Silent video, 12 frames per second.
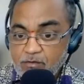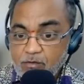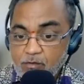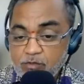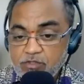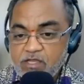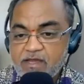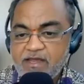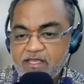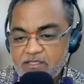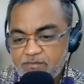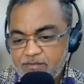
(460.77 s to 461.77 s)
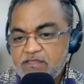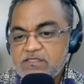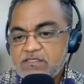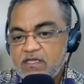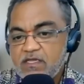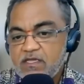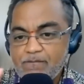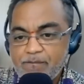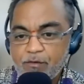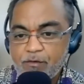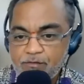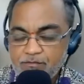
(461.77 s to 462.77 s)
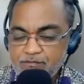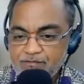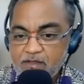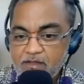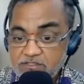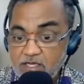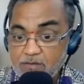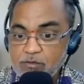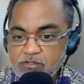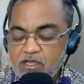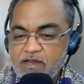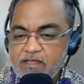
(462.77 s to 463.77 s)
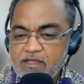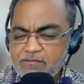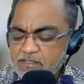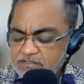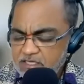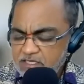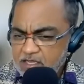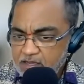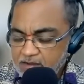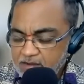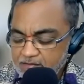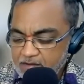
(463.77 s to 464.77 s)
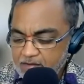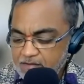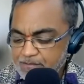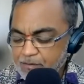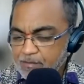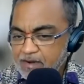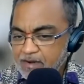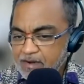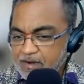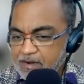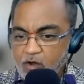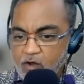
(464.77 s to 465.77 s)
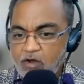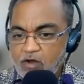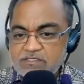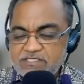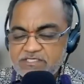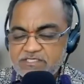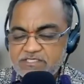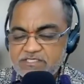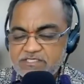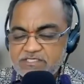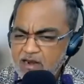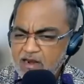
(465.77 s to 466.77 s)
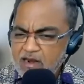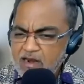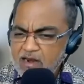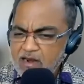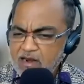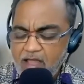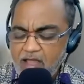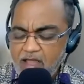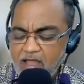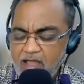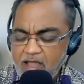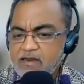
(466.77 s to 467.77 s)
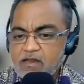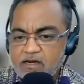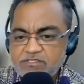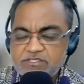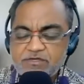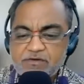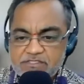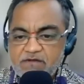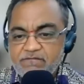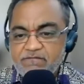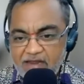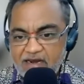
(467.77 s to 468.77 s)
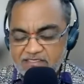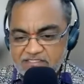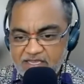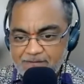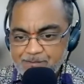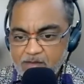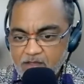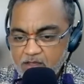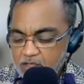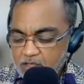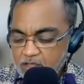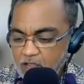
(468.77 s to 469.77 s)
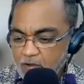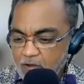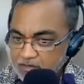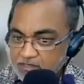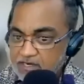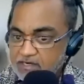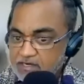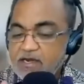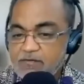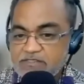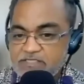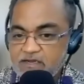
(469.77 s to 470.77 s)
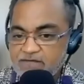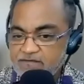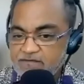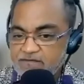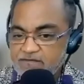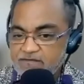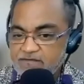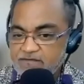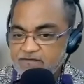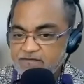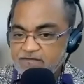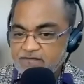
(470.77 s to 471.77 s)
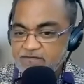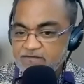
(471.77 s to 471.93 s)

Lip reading: Uddharet means improve. Samudharet means improvement from all sides. Well, you have really nourished yourself well. Let's say you have protected yourself. You have